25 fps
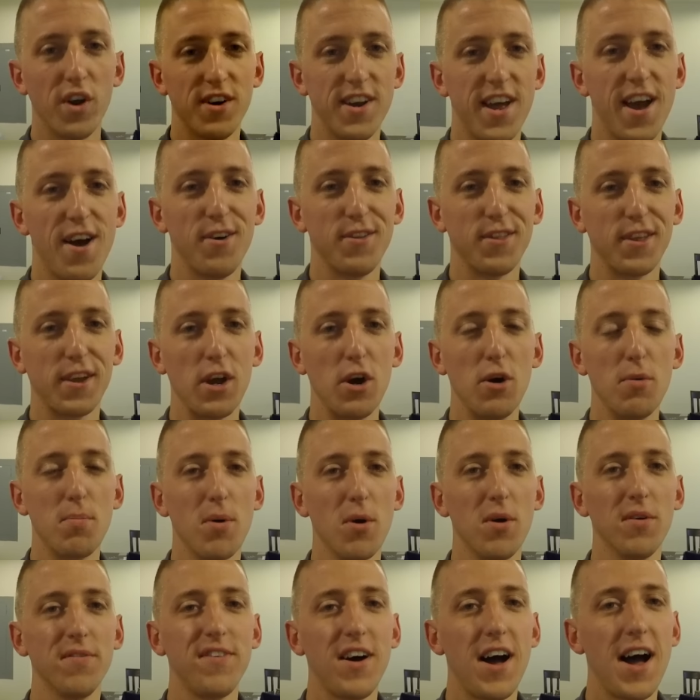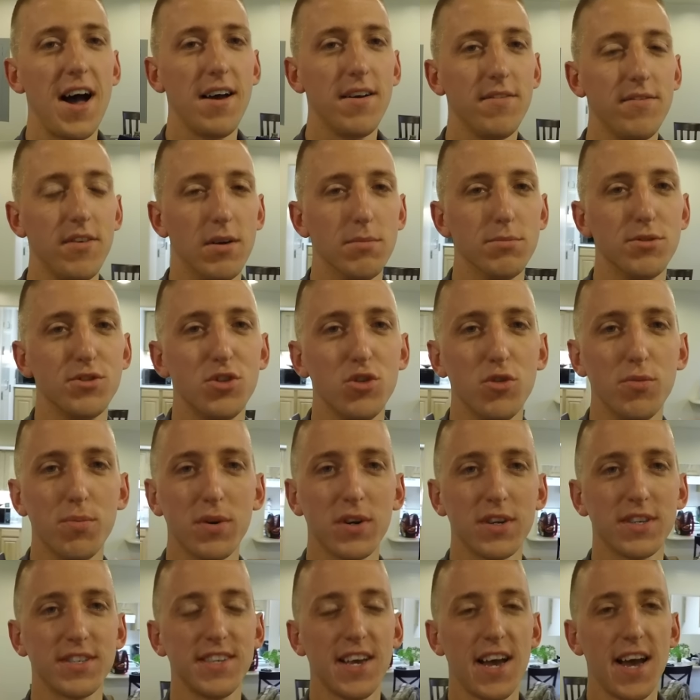are now on the GoPro 5. I'm
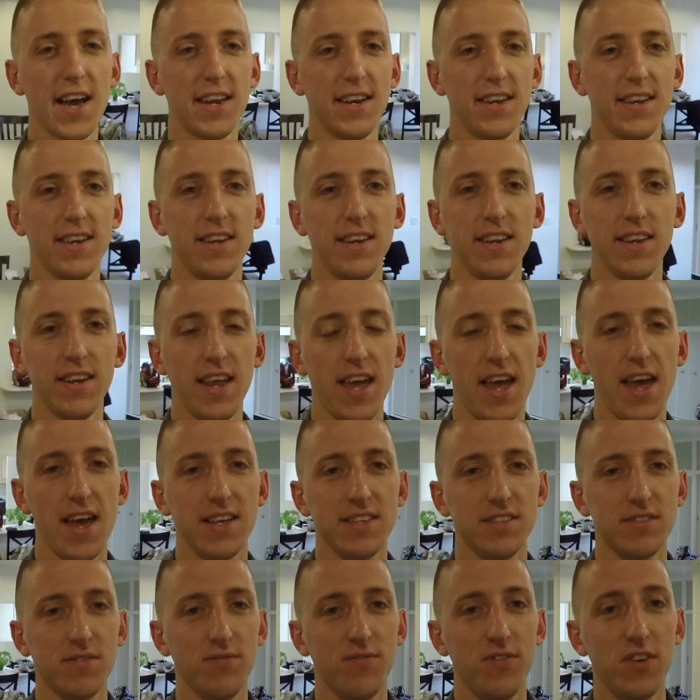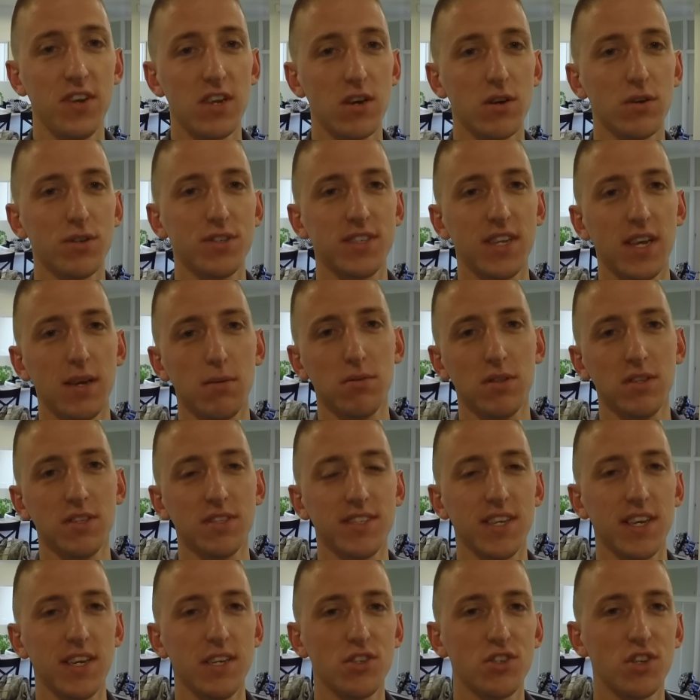super excited. It has video
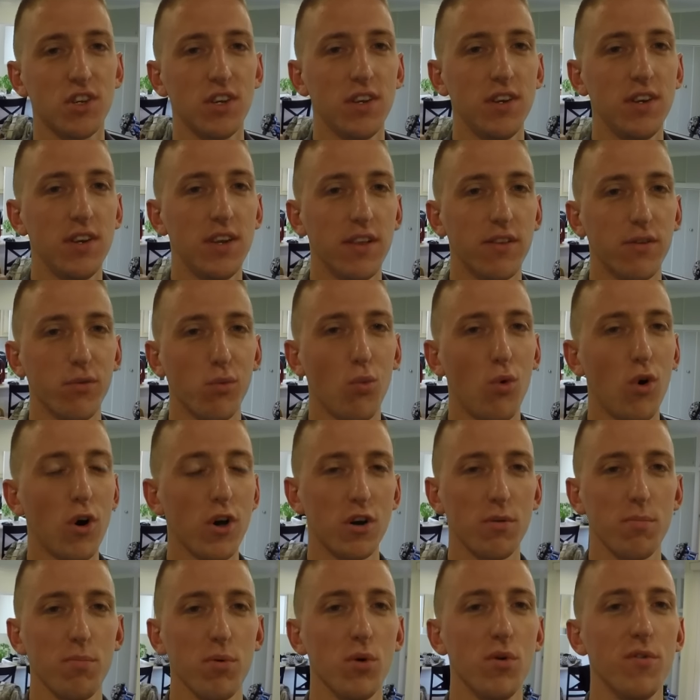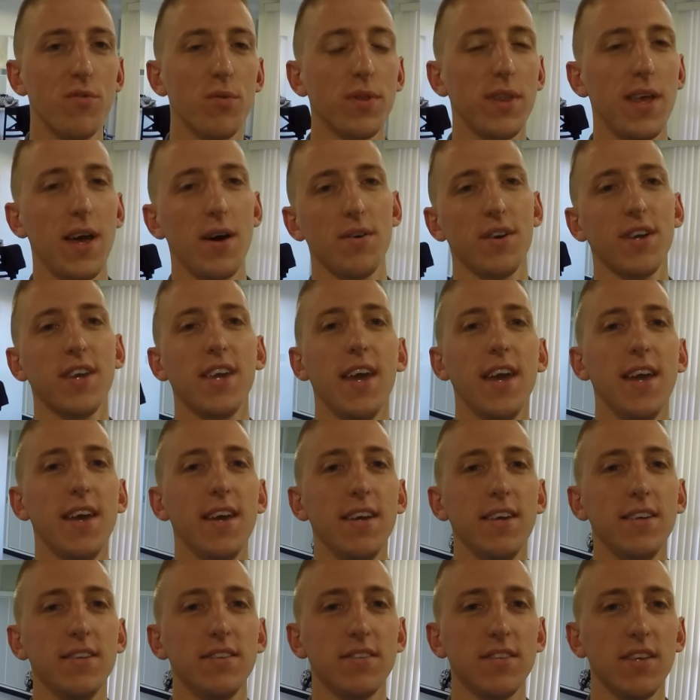stabilization. It's waterproof without a
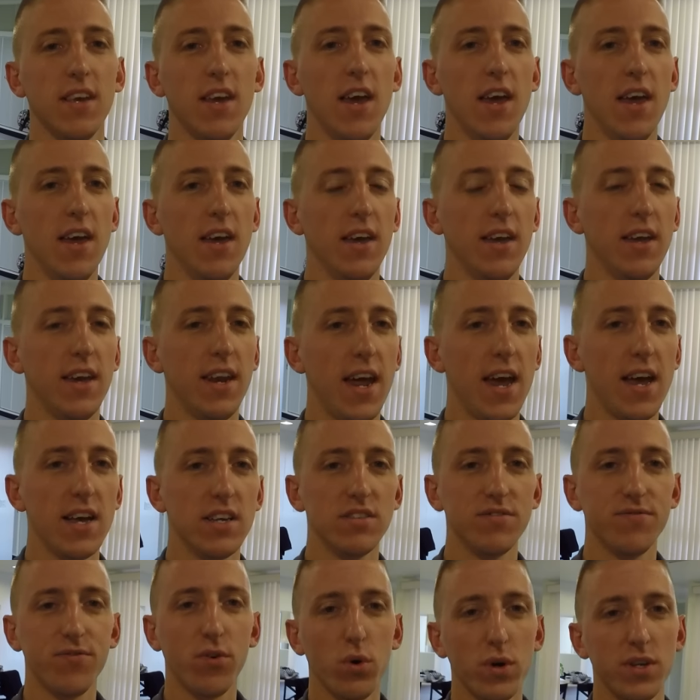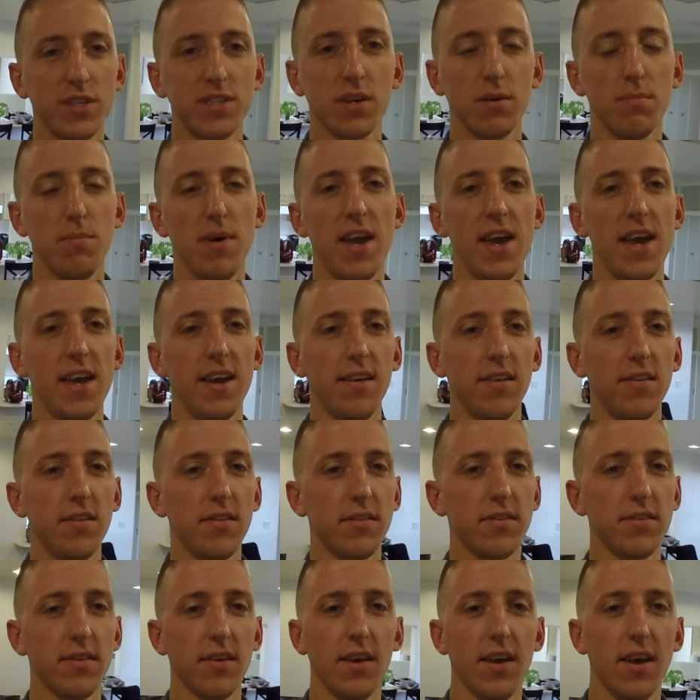case. It has voice
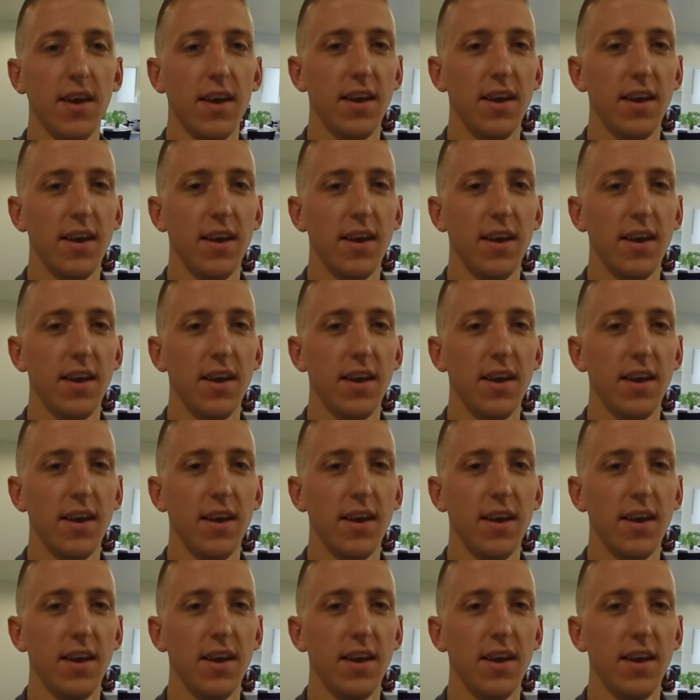commands.